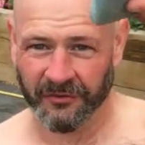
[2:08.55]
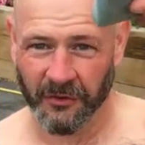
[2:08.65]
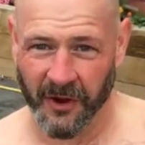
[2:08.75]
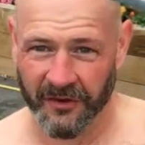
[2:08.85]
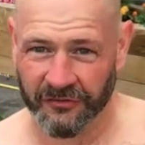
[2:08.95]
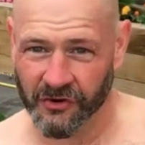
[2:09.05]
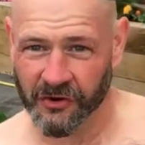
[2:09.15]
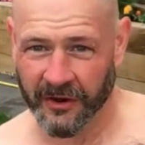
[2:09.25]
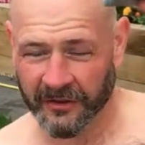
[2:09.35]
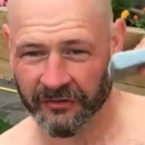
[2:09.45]
It's still going
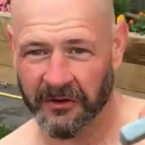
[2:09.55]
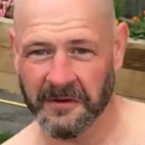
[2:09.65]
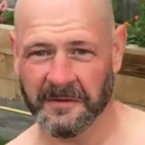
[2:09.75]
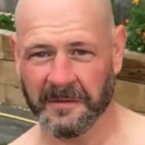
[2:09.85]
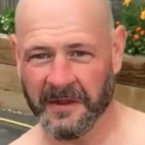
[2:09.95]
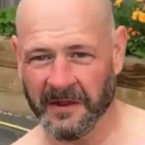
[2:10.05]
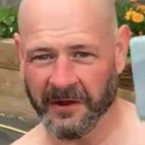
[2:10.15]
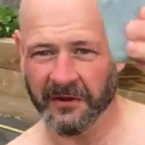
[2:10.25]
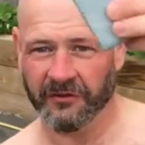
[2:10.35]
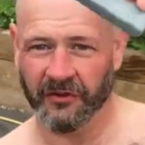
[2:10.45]
strong, so
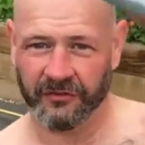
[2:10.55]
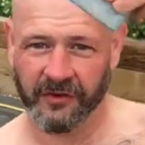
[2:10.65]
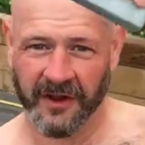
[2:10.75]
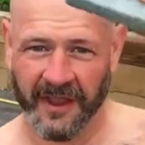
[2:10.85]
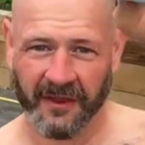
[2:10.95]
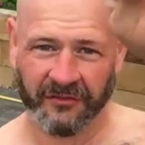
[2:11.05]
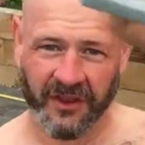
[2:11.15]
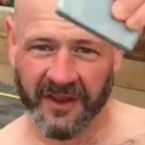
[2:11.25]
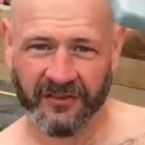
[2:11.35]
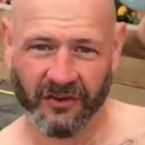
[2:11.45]
no chance of running out
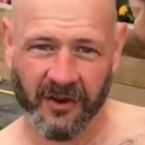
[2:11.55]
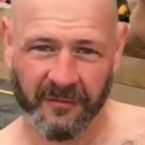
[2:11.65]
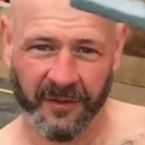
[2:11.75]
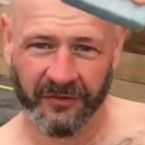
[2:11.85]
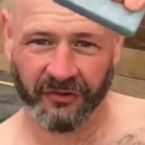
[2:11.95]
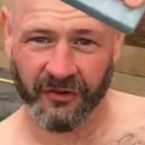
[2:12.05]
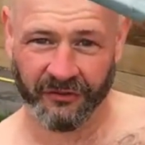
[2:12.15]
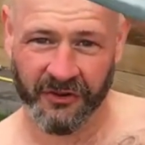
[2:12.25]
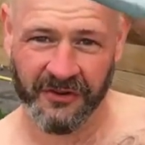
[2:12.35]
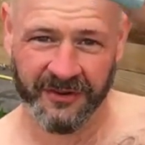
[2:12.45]
anytime too
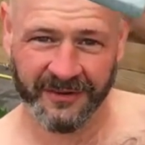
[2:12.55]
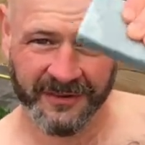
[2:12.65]
soon.